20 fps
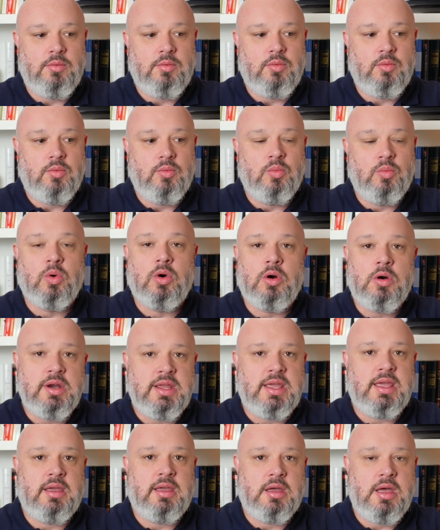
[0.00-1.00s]

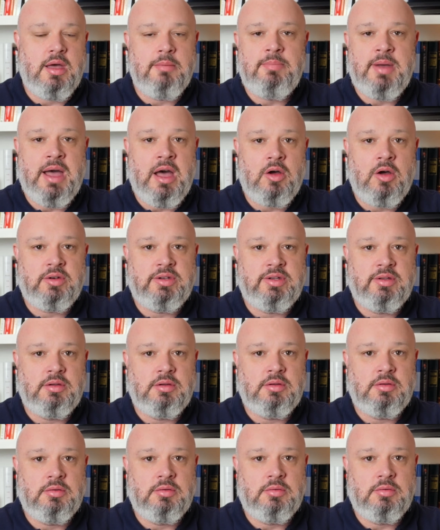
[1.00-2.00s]
worrying about
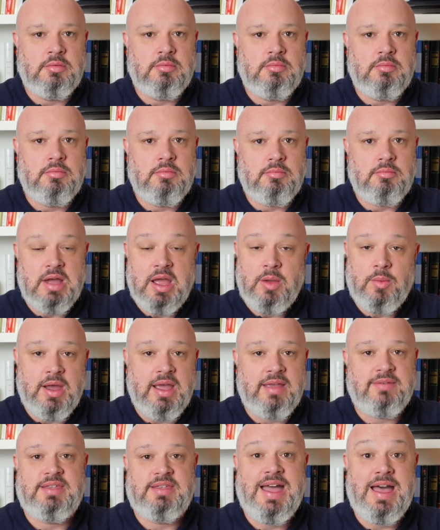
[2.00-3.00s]
my
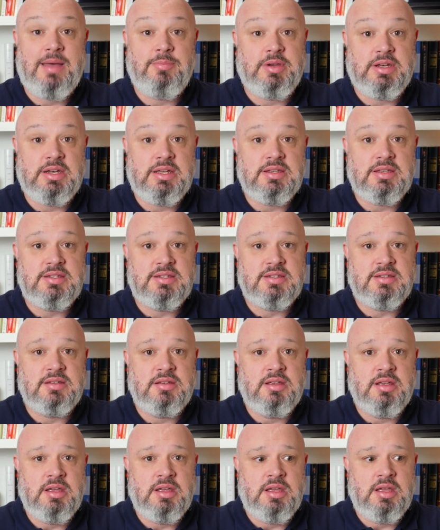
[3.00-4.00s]
wife's happiness.
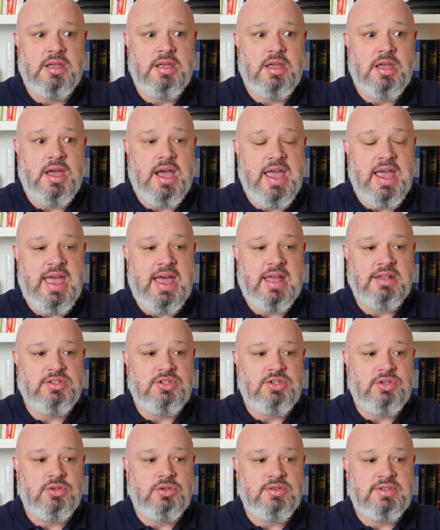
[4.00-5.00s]
I had
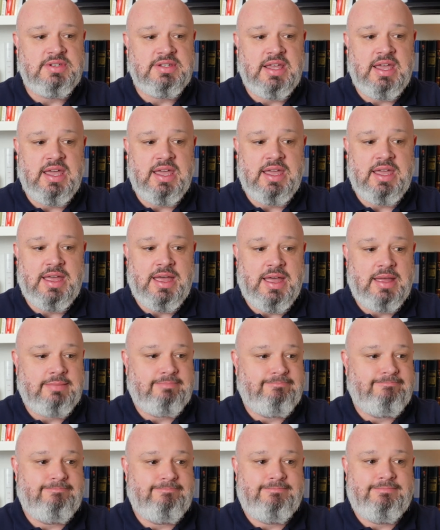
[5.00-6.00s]
to say,
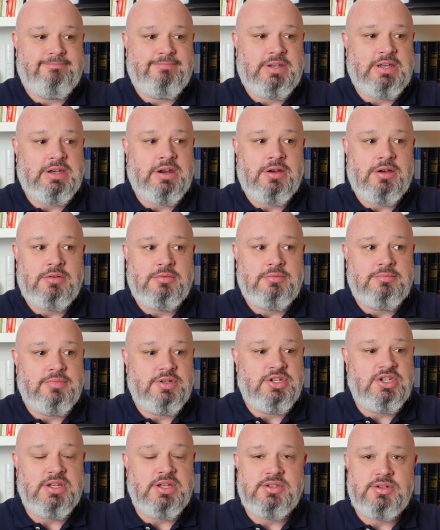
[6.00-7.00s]

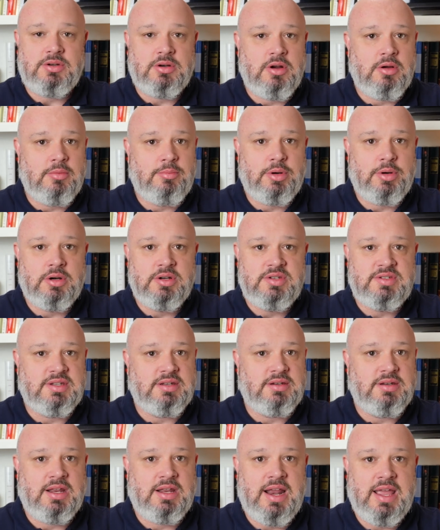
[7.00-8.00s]
she's her own
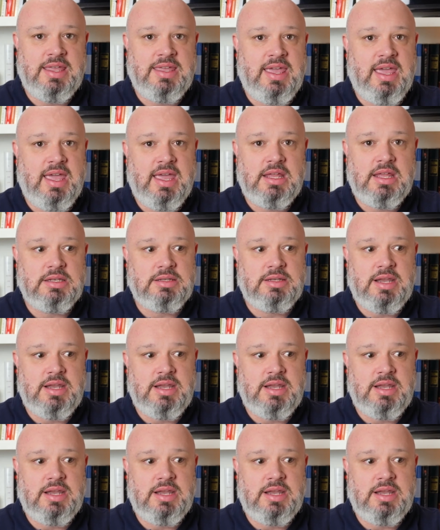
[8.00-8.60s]
person, and I can't